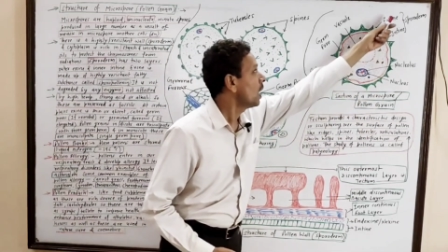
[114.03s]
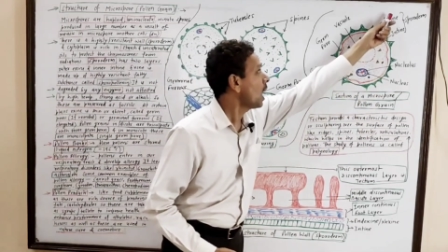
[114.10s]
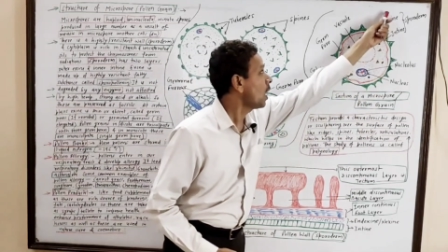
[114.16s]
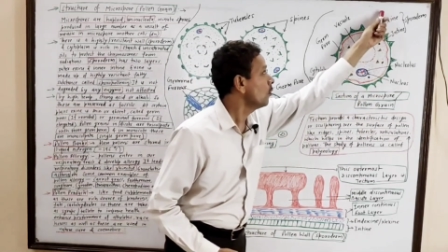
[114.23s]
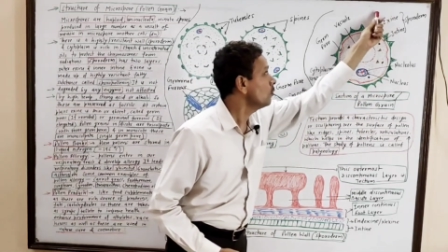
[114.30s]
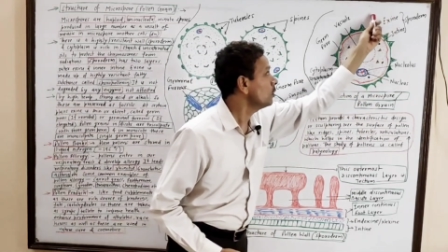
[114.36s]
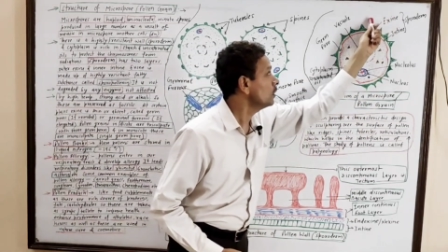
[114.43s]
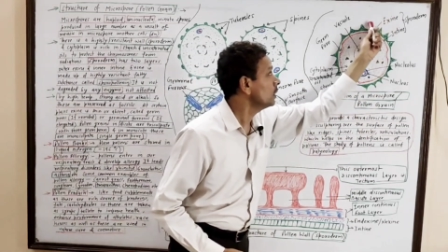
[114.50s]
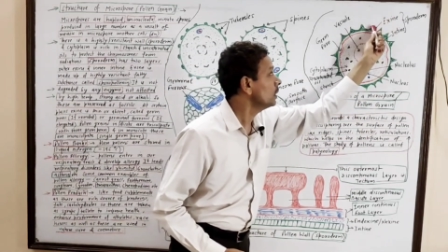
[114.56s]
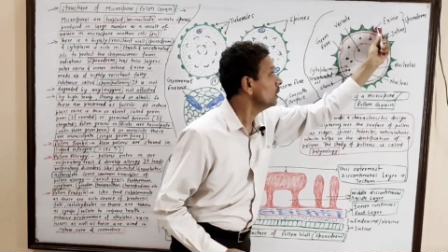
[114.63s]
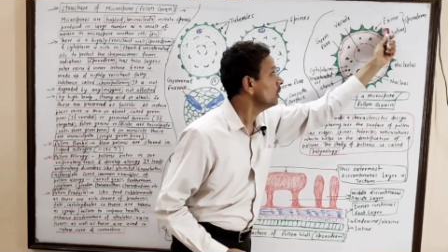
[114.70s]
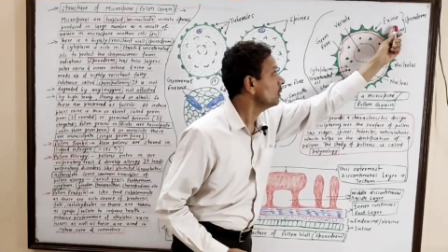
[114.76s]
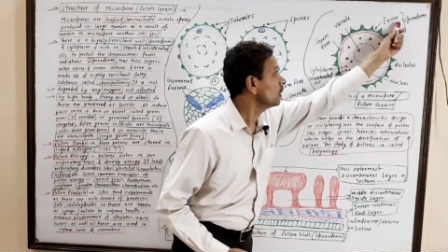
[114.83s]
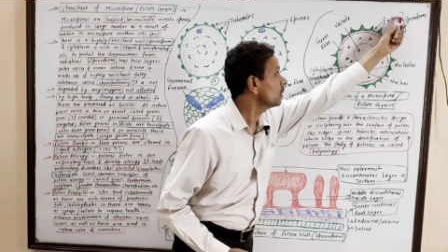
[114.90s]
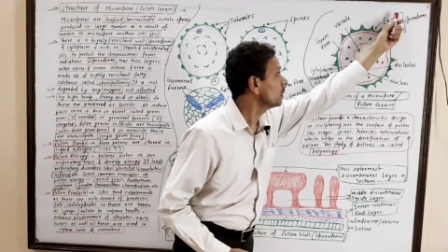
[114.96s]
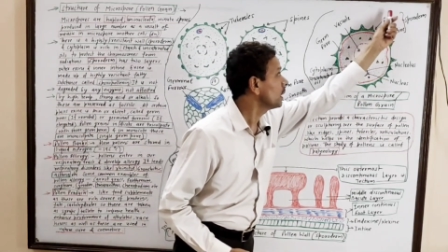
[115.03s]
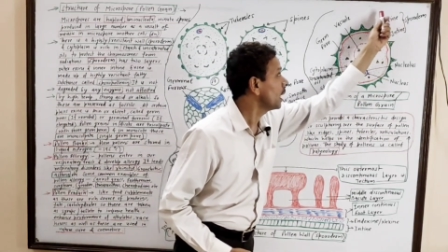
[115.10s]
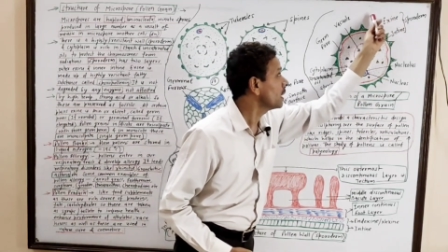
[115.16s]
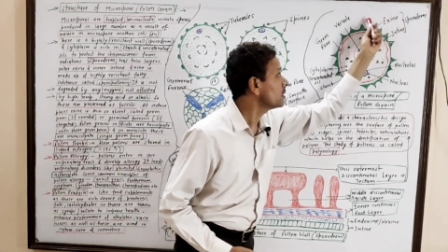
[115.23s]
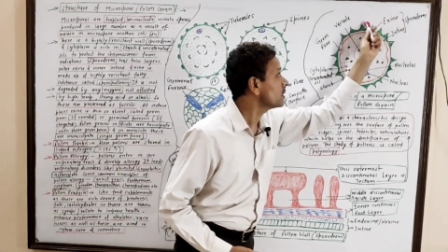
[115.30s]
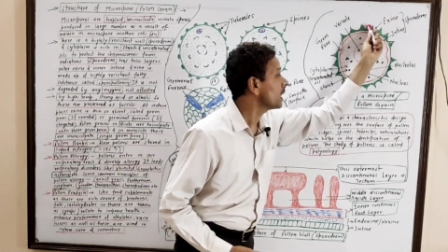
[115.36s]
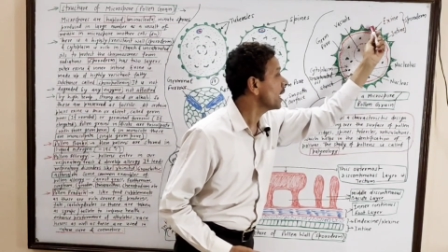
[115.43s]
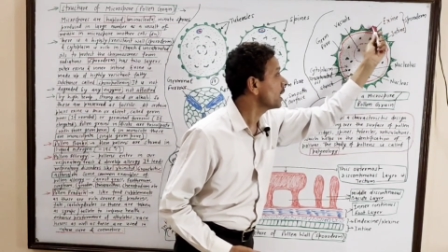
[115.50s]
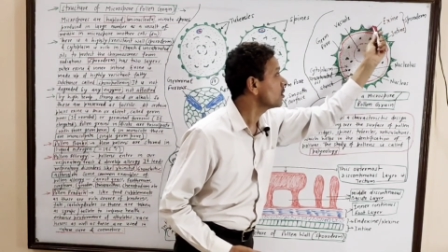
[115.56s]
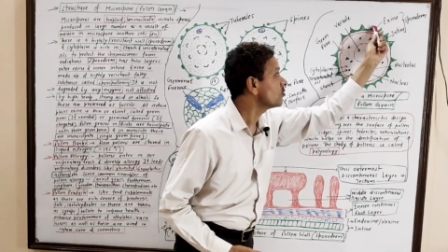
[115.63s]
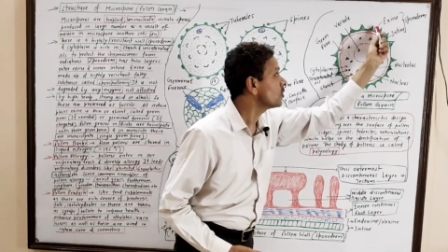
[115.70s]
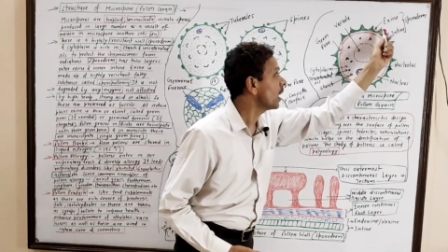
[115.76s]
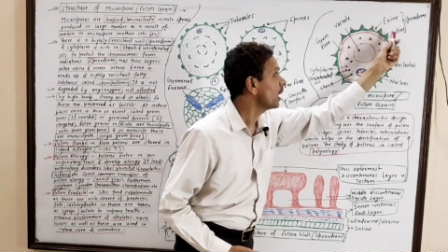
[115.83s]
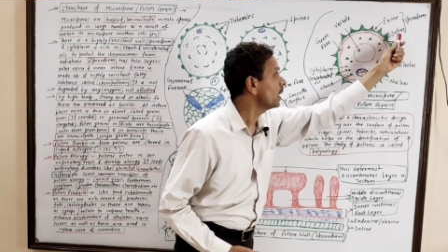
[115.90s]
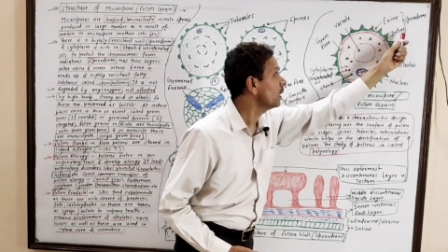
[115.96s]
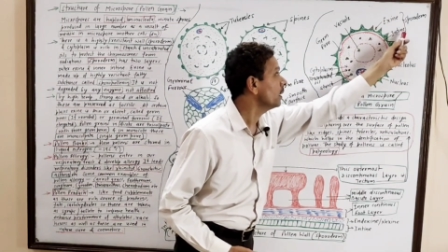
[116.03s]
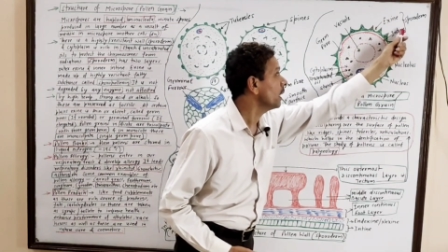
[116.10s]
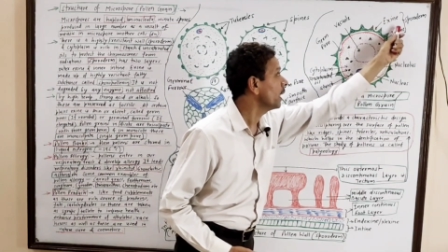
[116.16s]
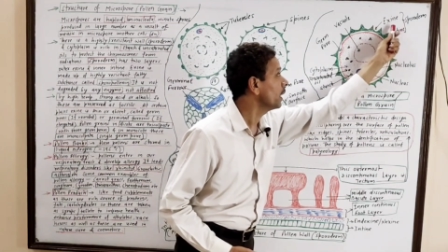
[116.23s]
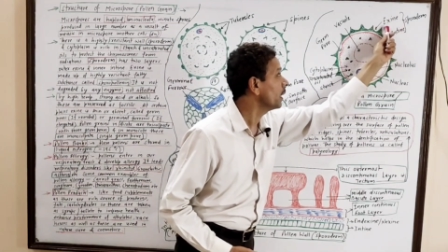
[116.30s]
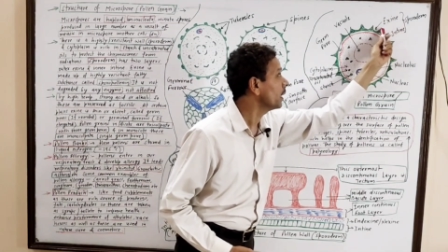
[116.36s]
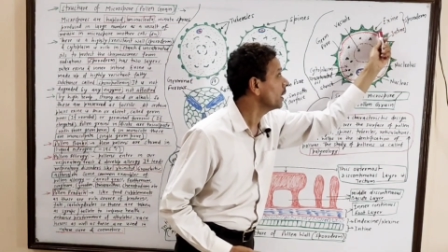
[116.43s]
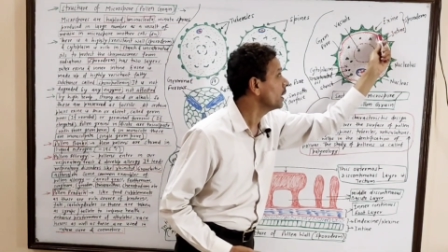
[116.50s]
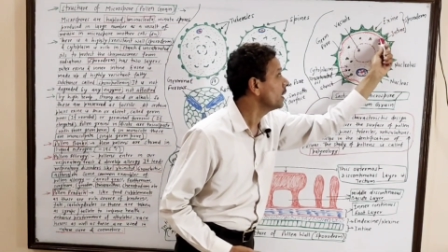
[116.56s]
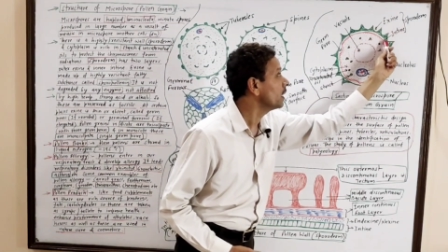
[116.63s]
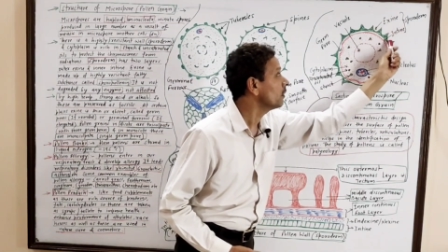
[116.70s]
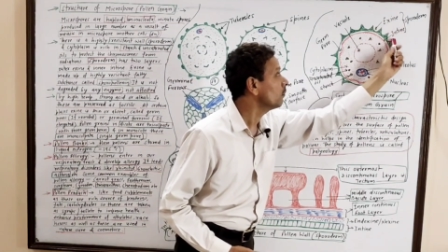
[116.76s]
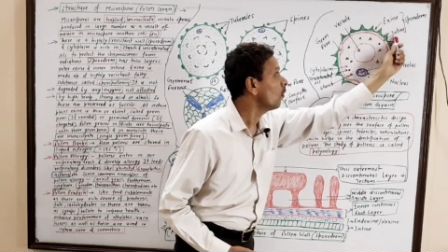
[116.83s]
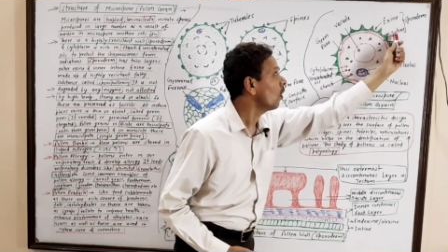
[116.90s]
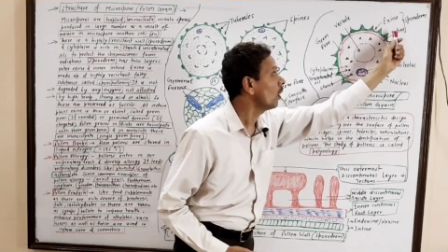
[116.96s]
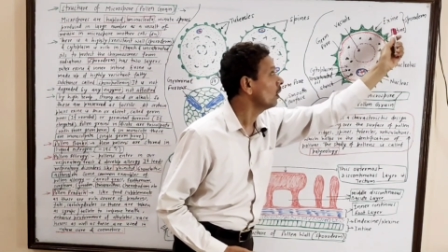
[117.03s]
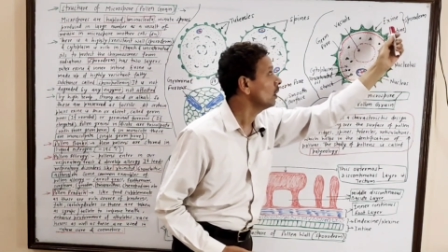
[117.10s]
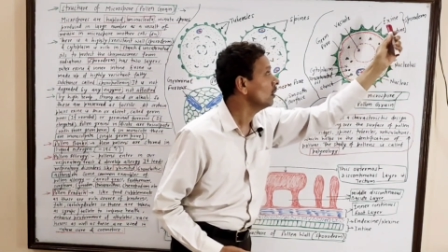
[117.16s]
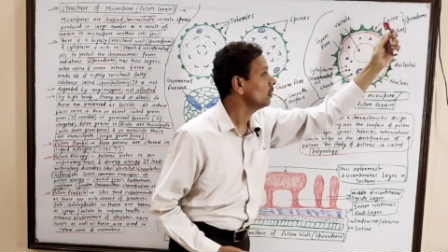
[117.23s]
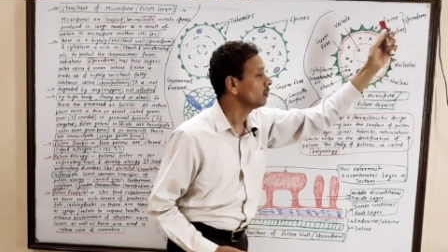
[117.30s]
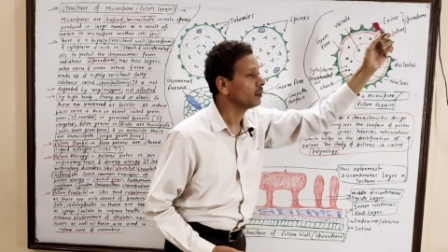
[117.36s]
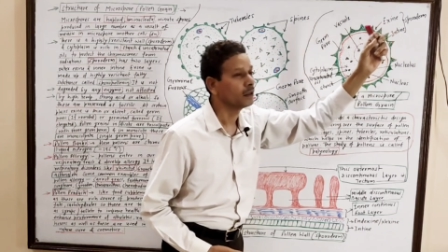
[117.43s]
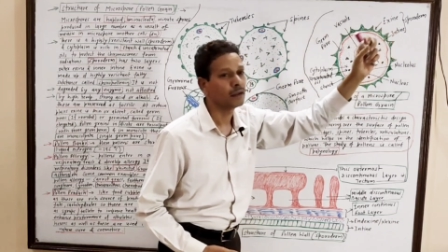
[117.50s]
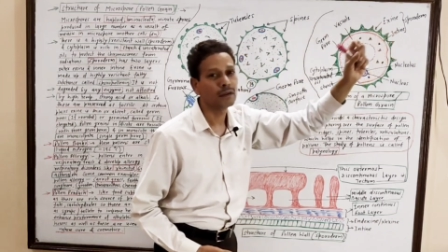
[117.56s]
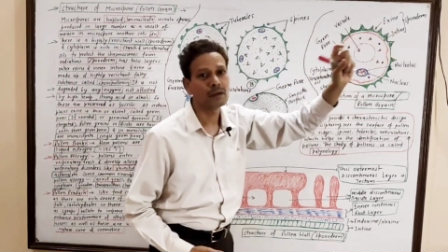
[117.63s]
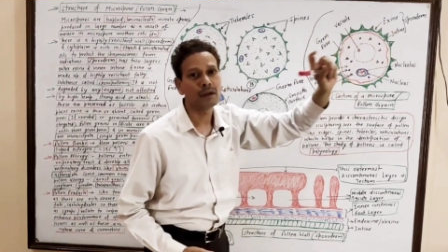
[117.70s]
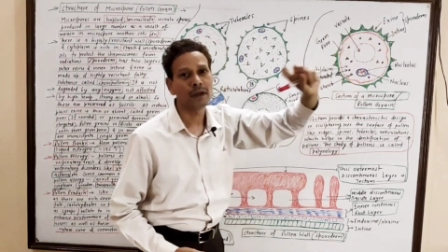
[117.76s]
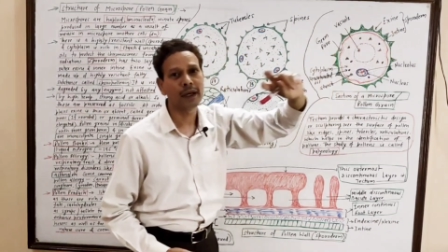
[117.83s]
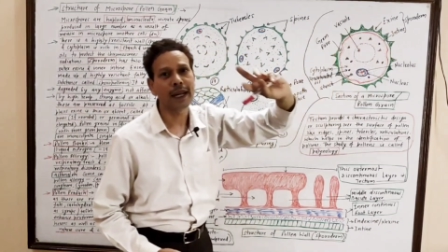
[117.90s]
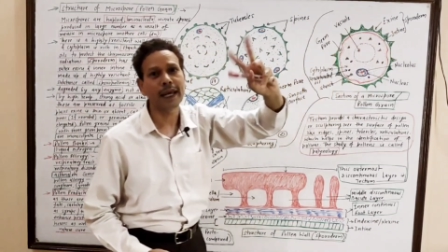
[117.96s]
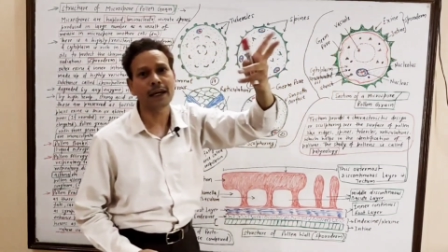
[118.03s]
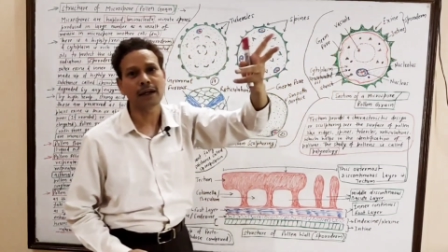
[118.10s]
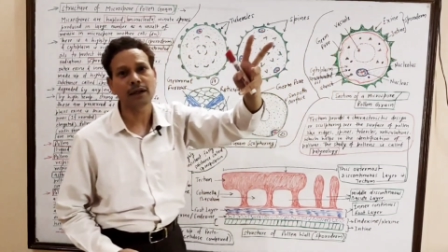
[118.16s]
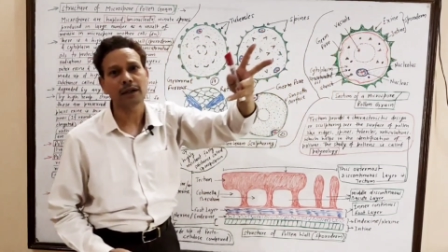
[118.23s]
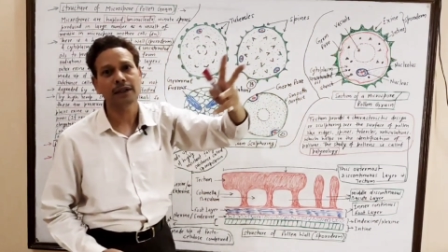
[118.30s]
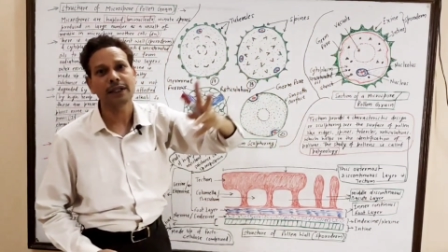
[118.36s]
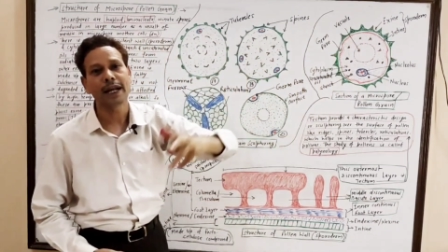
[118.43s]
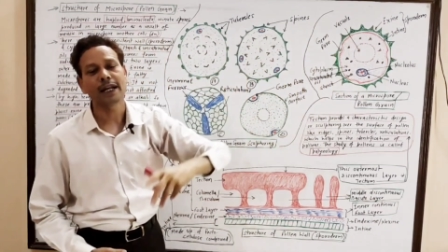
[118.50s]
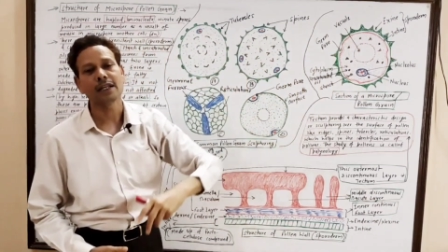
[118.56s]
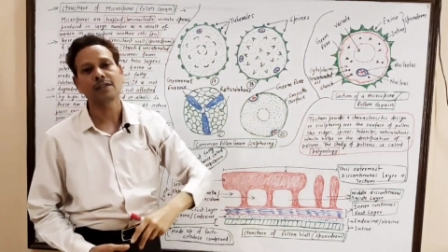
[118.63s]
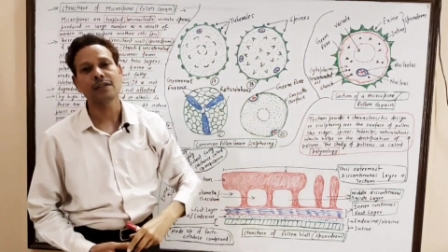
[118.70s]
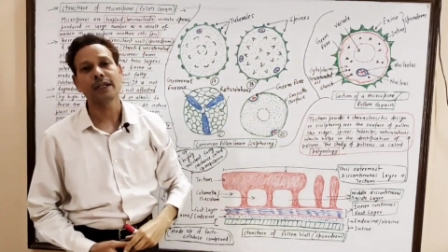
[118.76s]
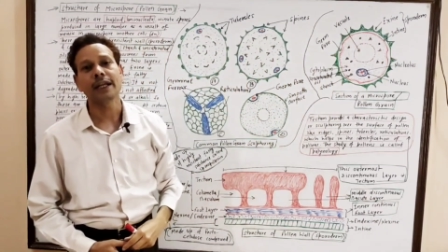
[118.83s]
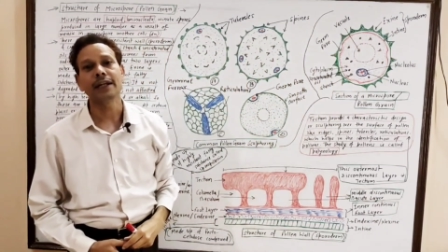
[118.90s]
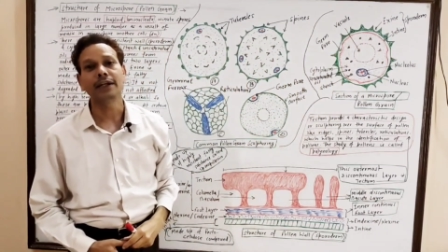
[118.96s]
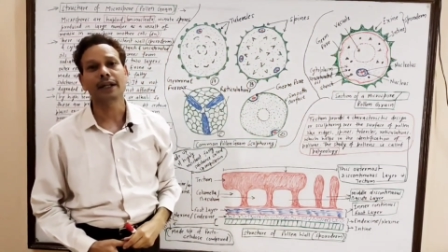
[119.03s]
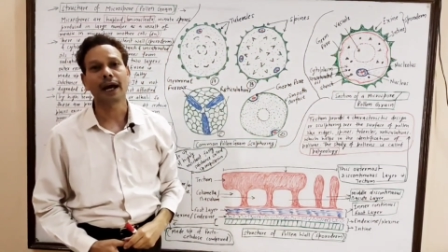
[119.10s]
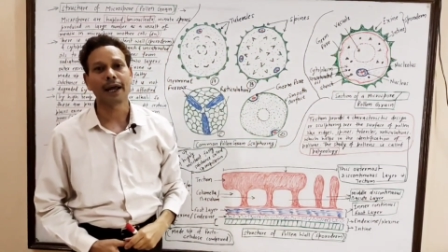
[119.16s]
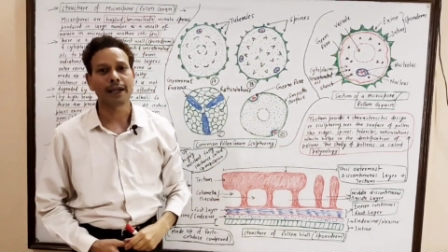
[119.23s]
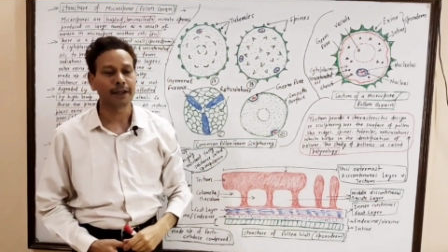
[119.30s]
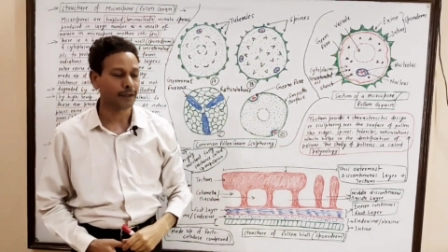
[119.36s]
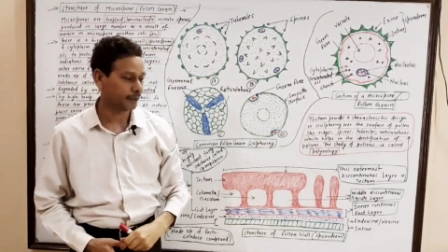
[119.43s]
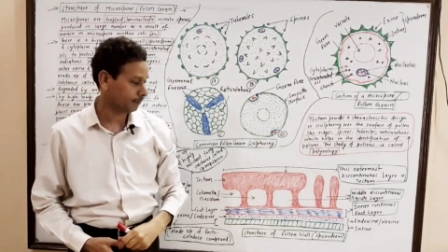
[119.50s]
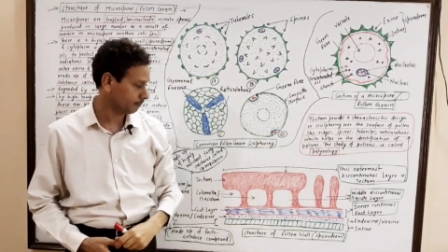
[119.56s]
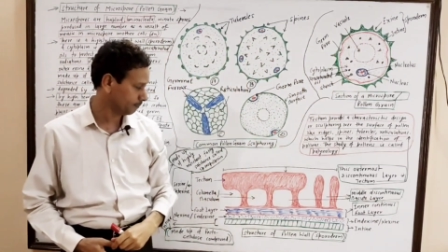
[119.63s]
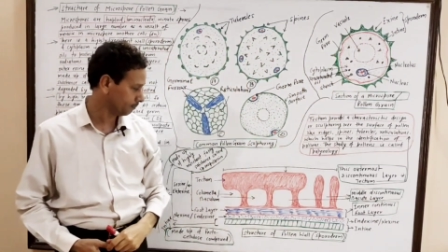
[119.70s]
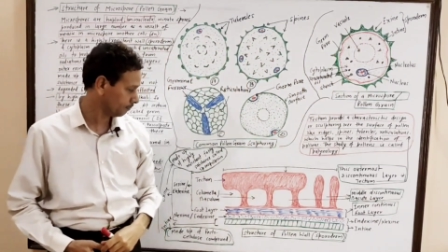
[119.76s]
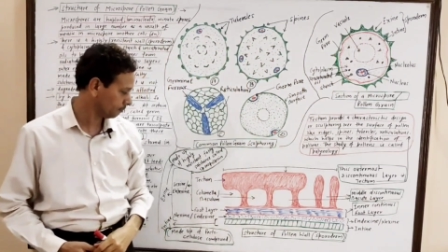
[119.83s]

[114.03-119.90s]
outer, that is exine, and inner wall layer, that is intine.